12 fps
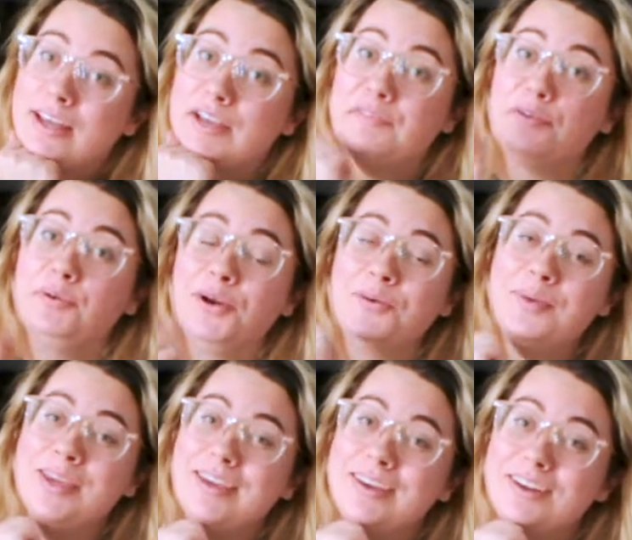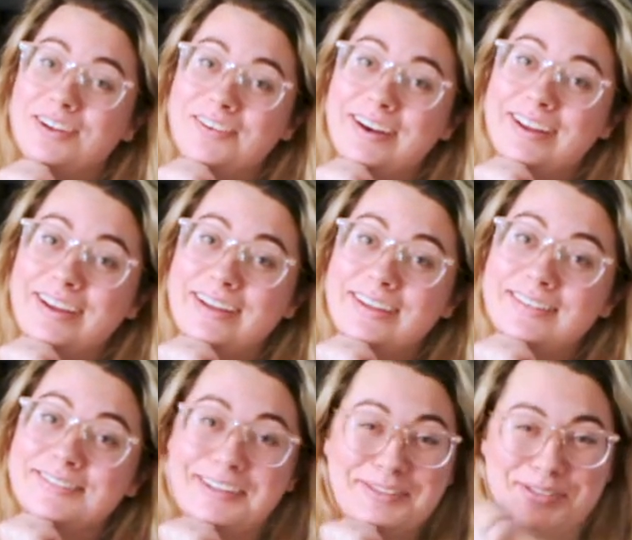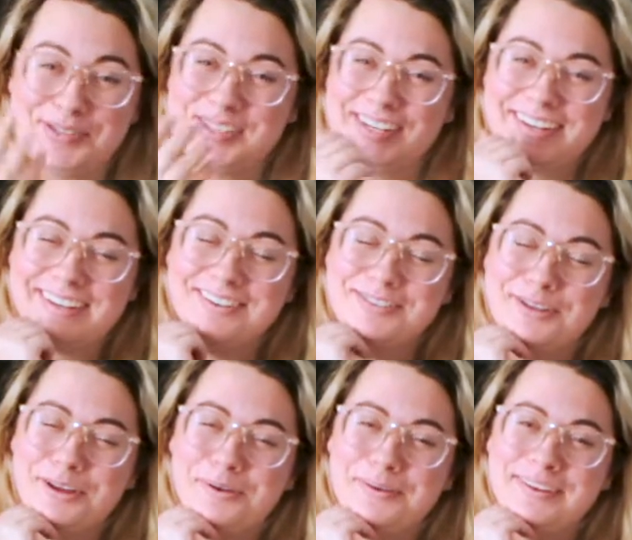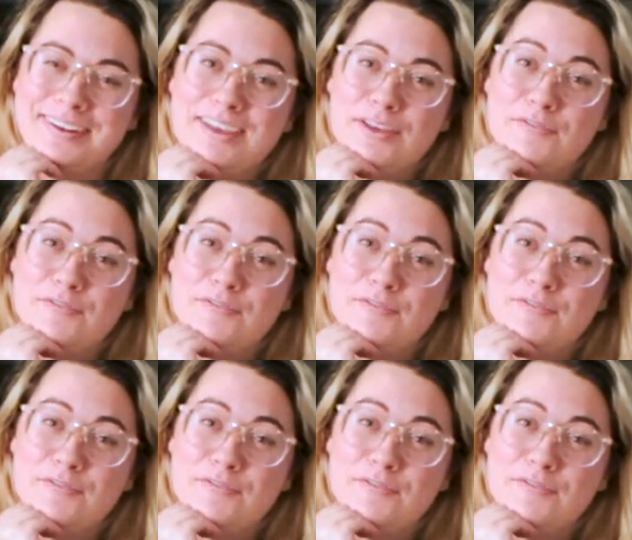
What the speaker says: If you know me already, nice to see you. How's it going?